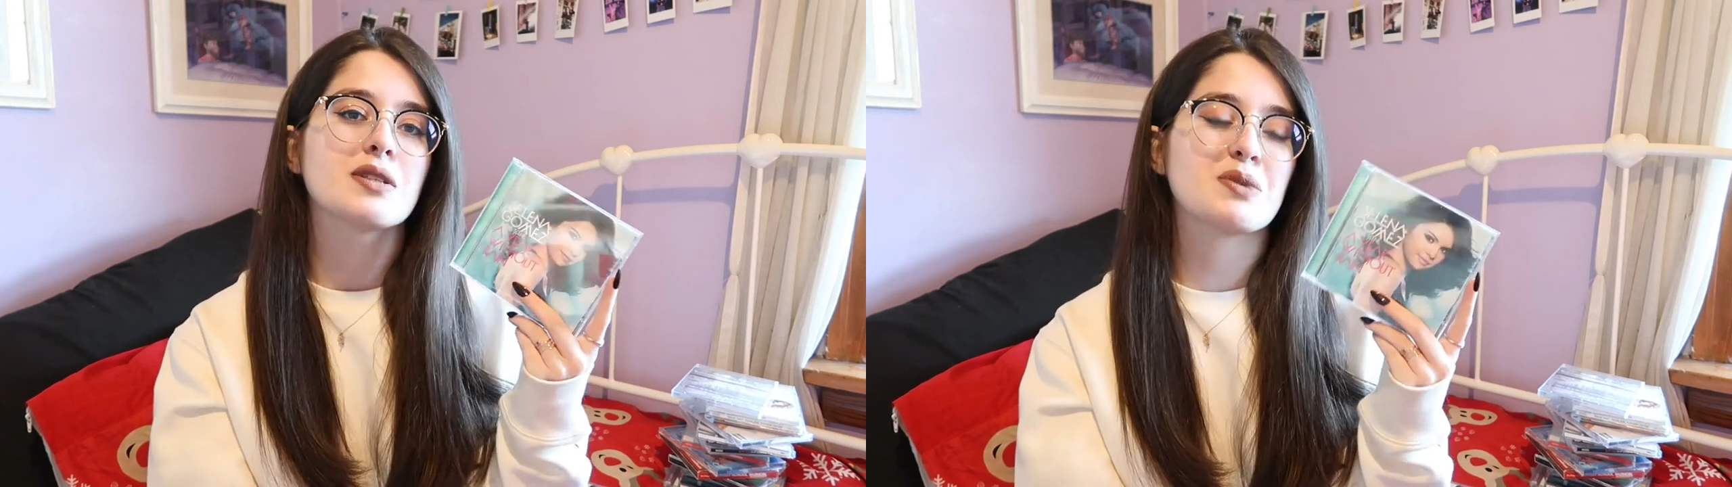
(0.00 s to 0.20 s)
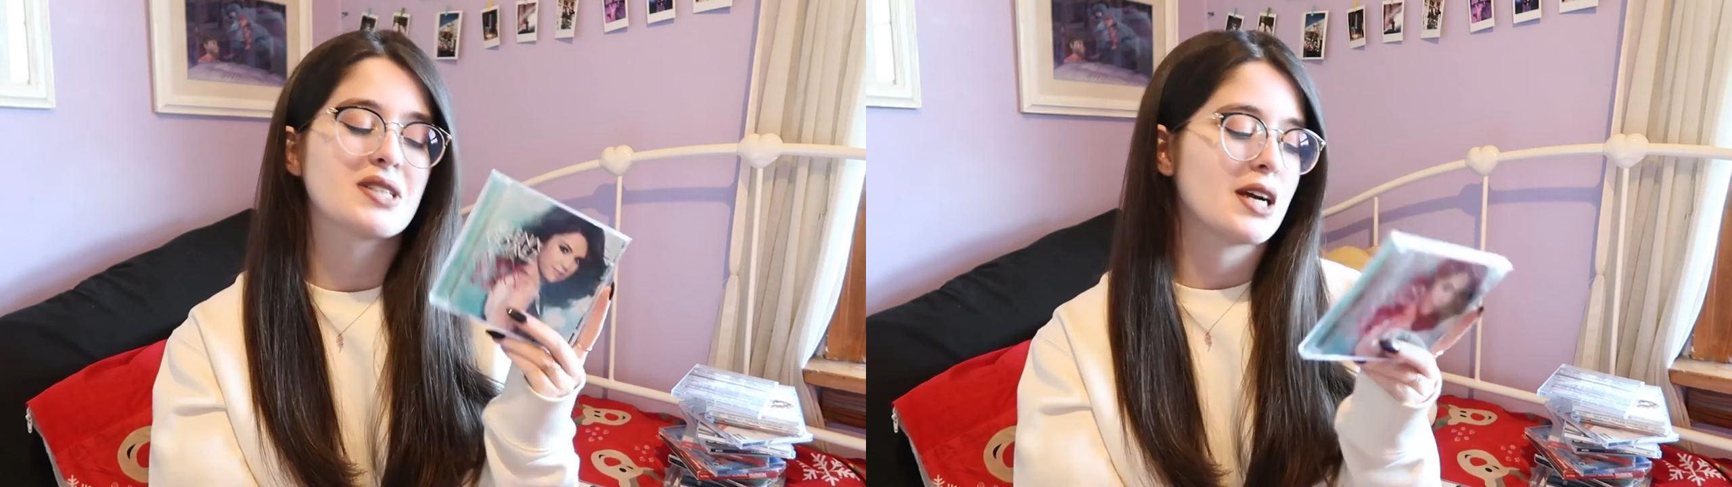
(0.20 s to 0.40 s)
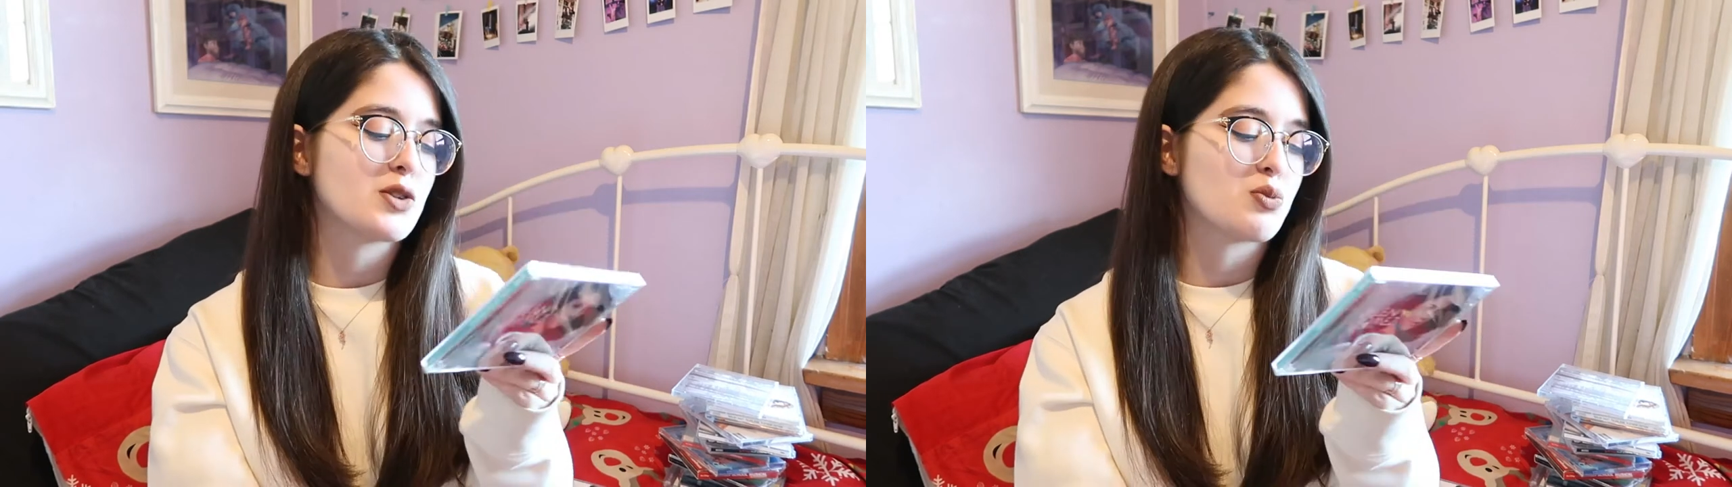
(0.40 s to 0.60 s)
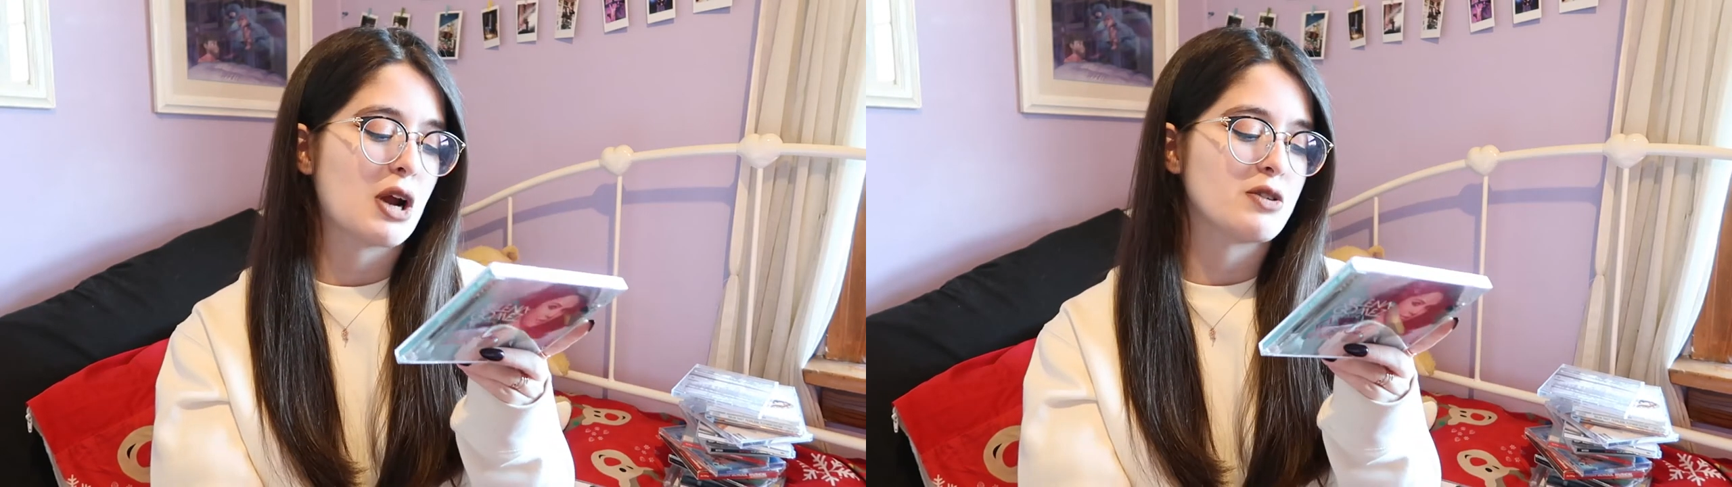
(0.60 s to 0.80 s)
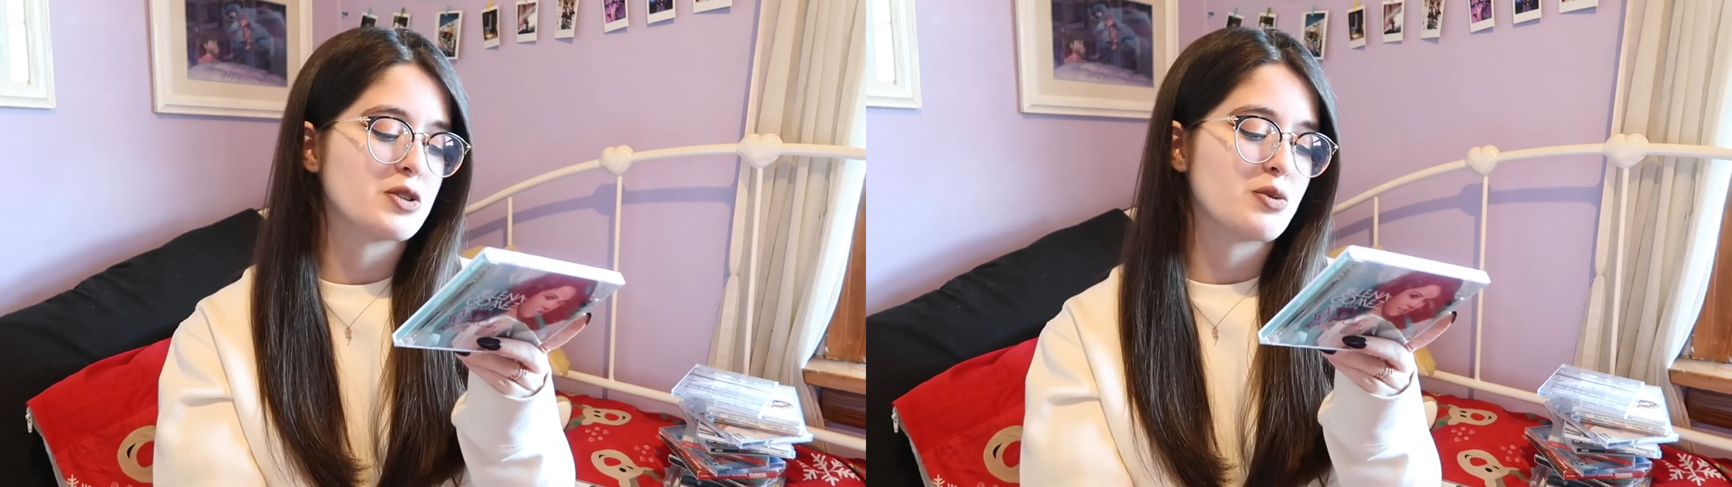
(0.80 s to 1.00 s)
besides
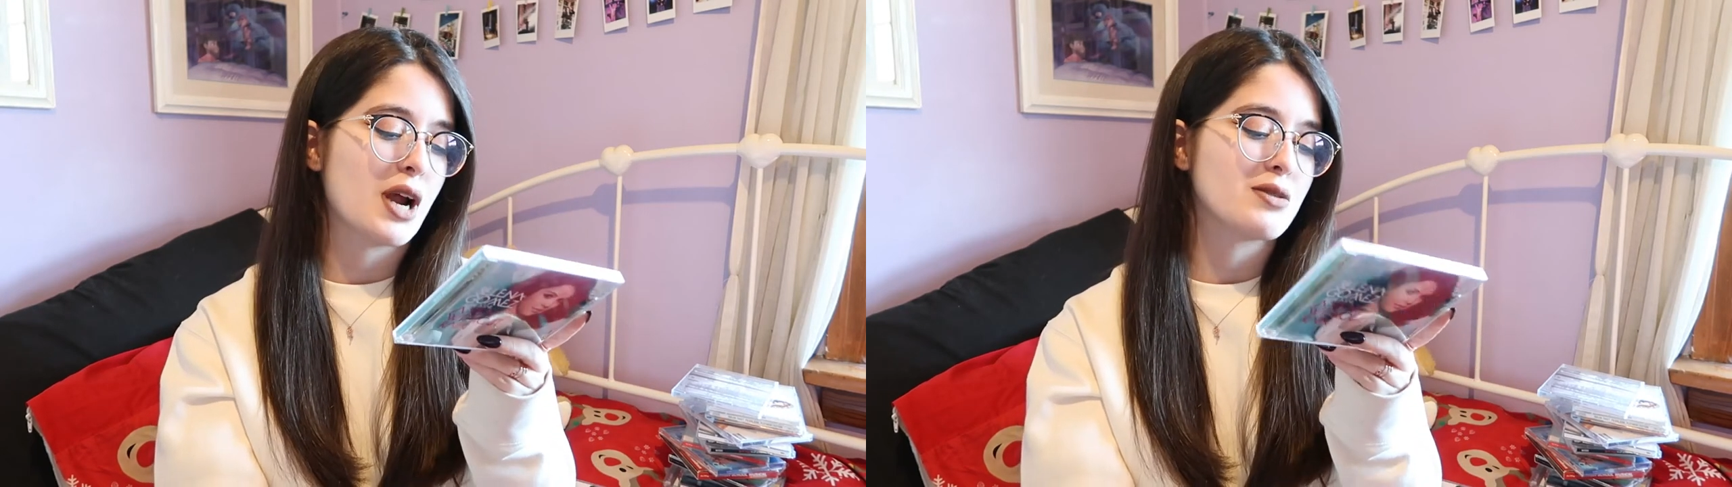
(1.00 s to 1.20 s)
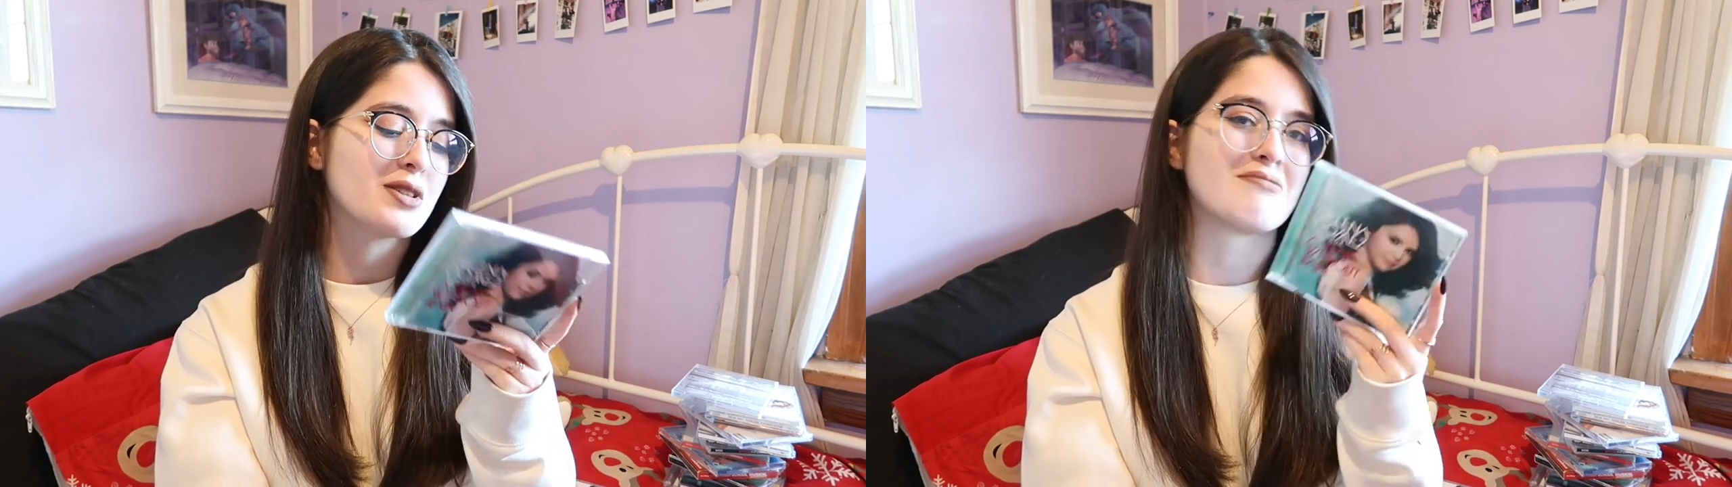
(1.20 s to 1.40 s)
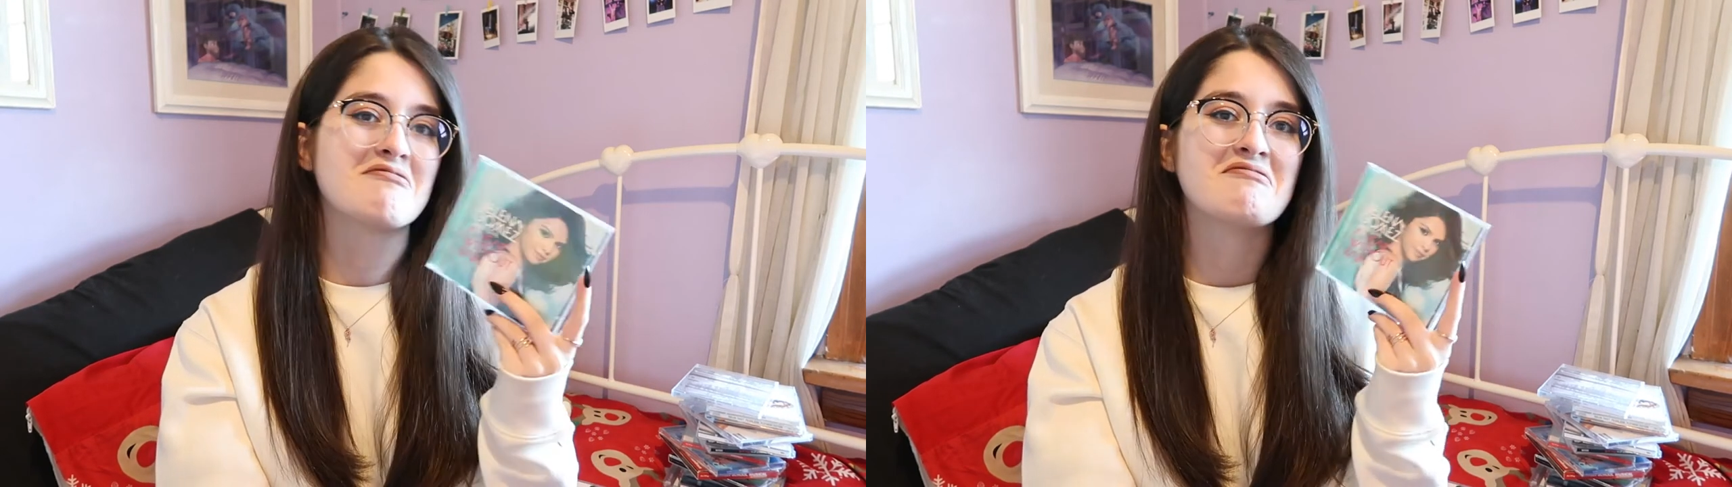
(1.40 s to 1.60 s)
Round and Round.